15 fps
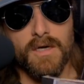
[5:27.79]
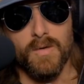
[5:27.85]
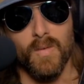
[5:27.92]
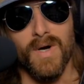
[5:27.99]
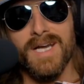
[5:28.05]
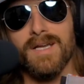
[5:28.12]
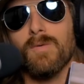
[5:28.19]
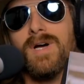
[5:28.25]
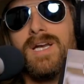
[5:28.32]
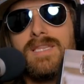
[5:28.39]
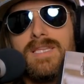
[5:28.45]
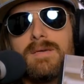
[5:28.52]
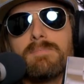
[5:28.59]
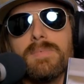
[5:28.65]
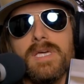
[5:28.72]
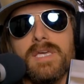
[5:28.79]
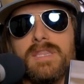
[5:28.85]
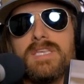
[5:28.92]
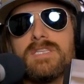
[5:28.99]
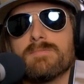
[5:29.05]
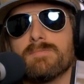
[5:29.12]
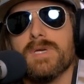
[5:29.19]
Why did they pick
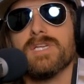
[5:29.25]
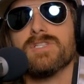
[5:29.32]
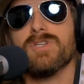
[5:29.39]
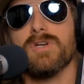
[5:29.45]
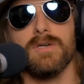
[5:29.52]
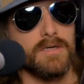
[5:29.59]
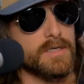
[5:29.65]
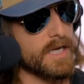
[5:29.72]
this picture?